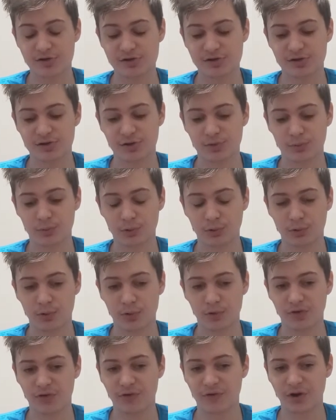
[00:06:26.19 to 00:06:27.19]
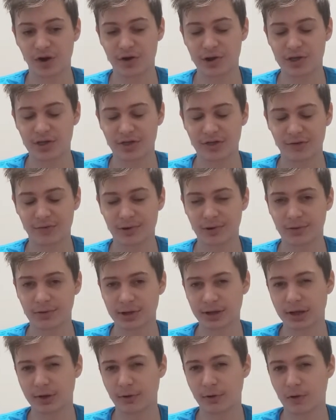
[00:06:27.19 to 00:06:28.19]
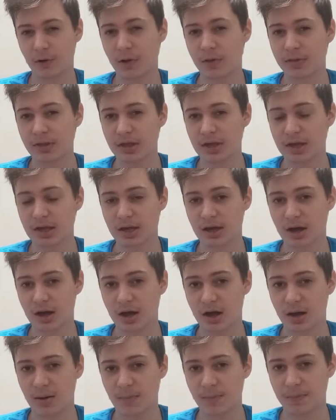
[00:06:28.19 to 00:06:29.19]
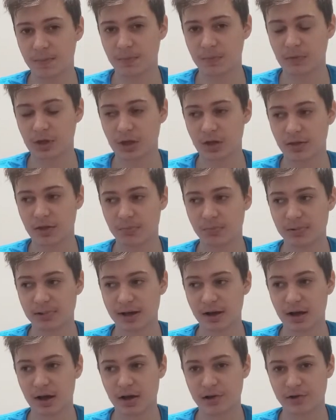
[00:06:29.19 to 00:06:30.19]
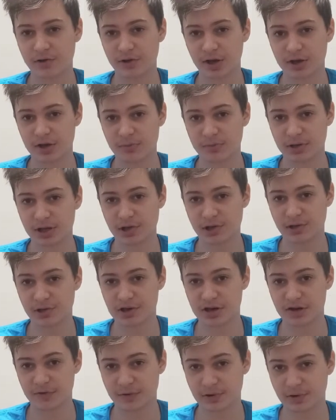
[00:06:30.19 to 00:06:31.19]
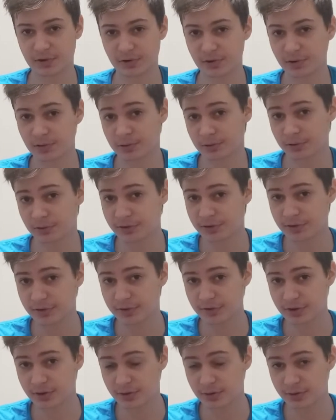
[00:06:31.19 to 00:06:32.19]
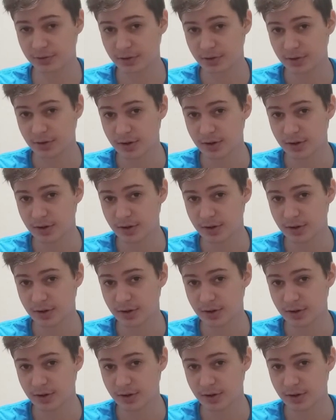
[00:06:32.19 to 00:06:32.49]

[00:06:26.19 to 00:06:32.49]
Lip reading: the rules very thoroughly on the blocks that you place in different circles on the field.